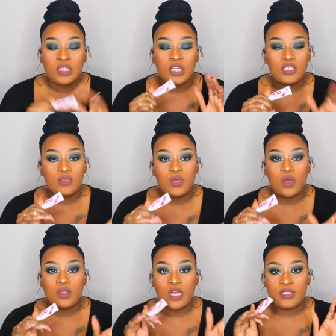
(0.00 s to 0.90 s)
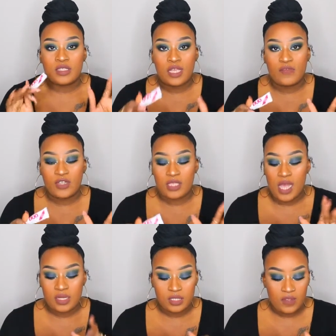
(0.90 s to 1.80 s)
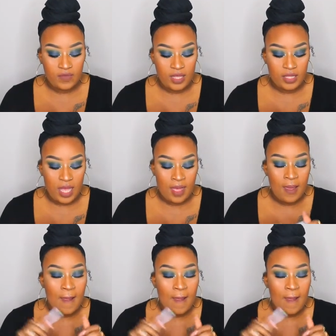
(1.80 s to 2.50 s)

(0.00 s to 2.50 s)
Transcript: just to be on like the safer side and stuff like that